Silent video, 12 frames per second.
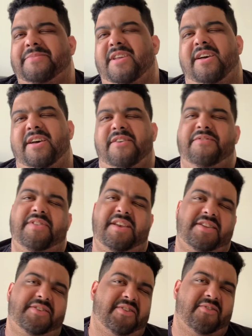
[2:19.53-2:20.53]
if they
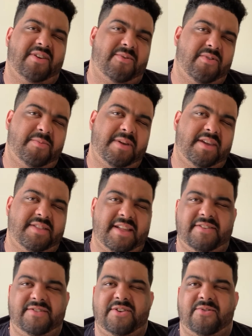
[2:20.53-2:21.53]
disagree with me.
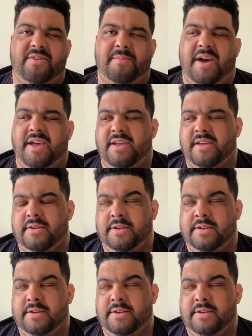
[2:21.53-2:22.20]
That's generally my